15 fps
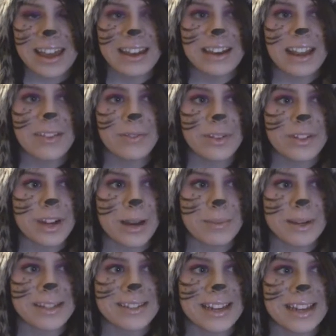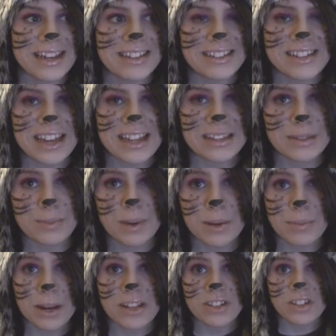and every time I say intense,
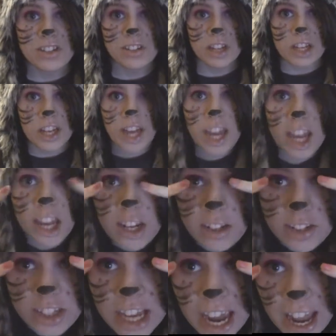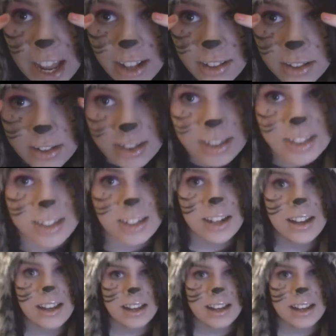my brain's just like, INTENSE!